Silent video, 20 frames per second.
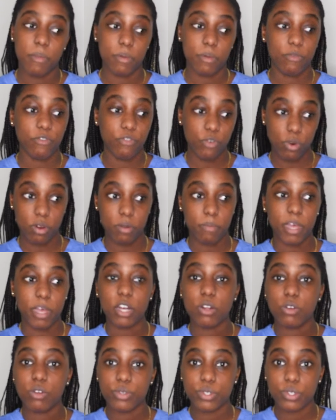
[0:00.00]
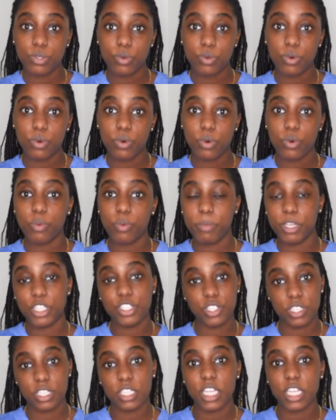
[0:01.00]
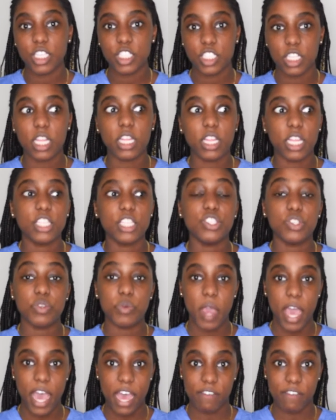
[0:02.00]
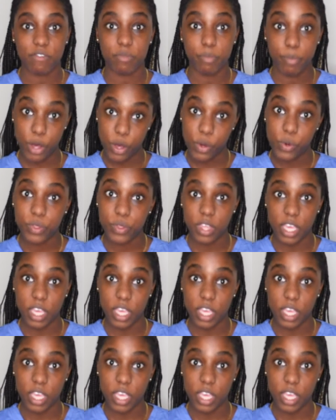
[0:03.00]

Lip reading: for medical school matriculation unless you have both,